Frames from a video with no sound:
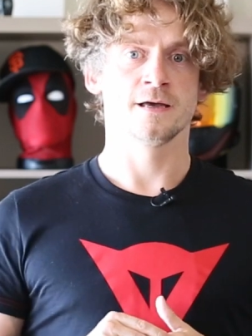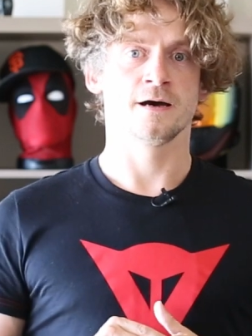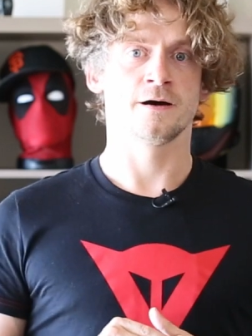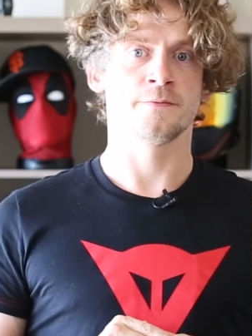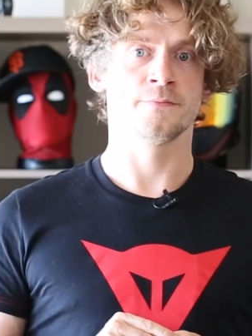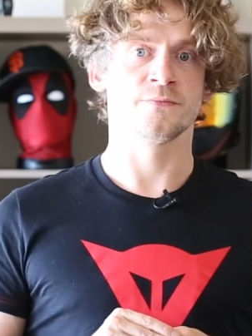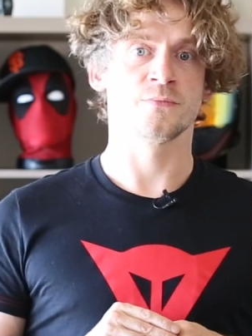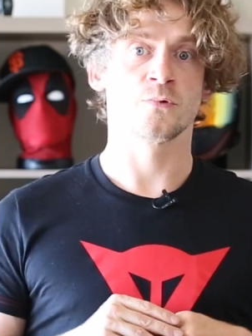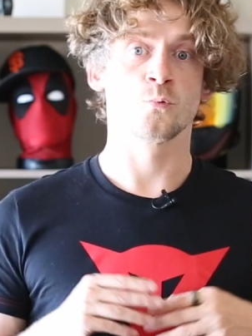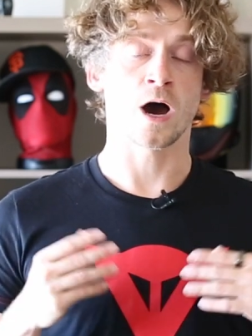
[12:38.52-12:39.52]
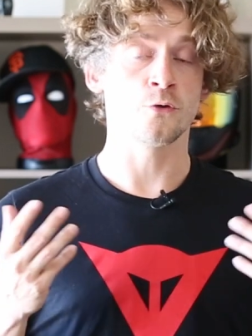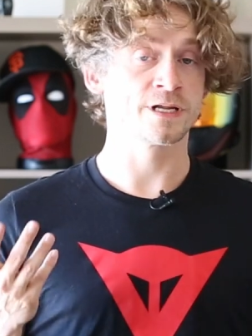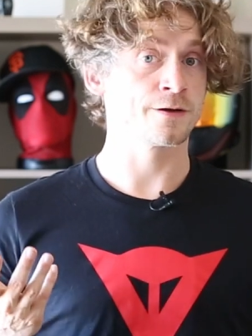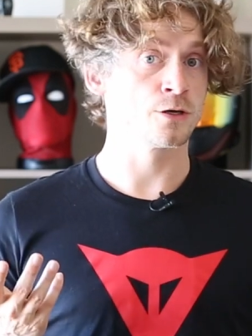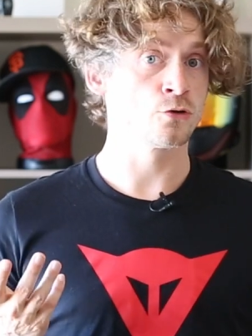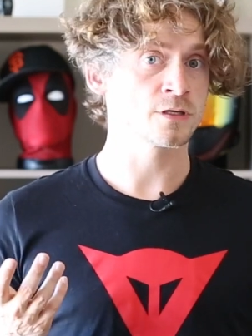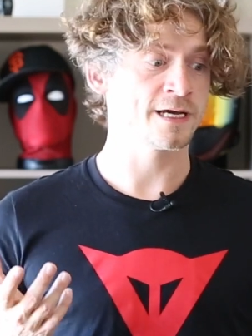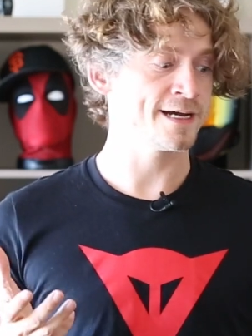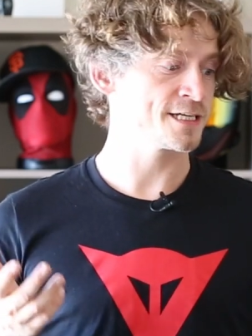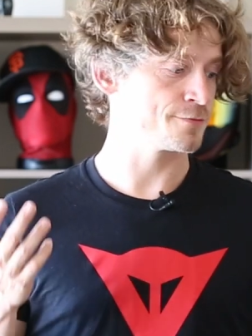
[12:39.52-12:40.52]
how they look
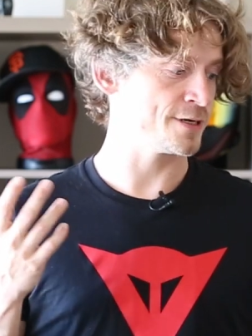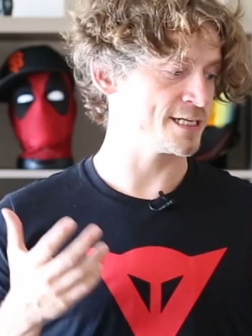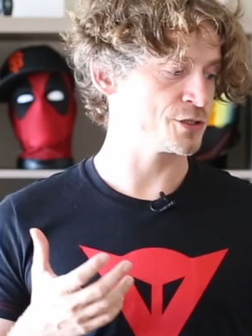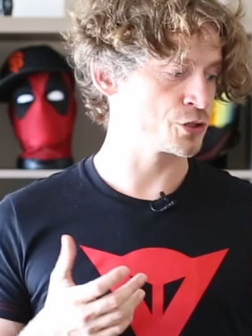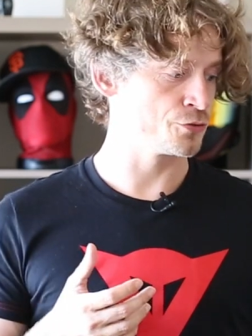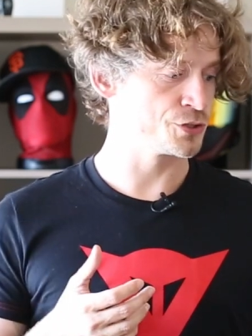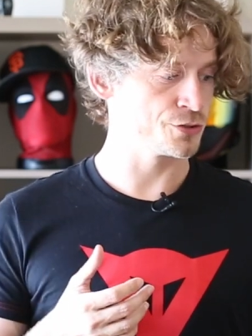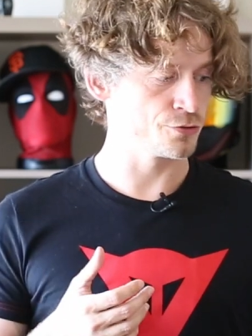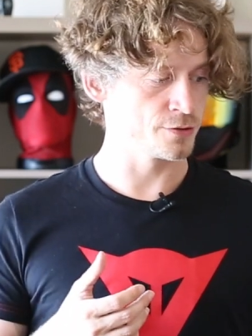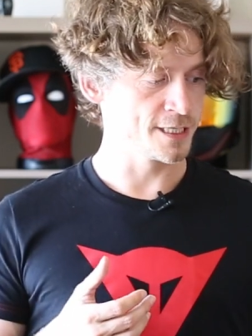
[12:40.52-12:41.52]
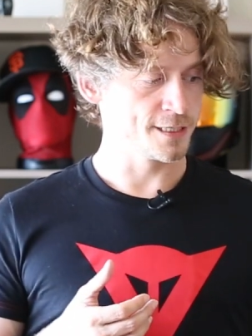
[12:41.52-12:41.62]
like, right? I showed you